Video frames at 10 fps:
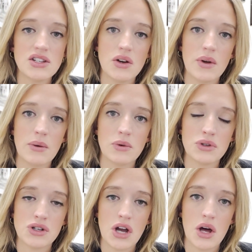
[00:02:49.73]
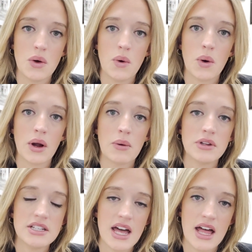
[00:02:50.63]
so it will show or it
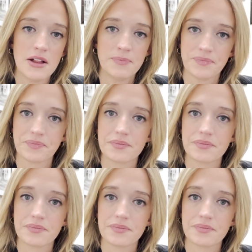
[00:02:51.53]
will tell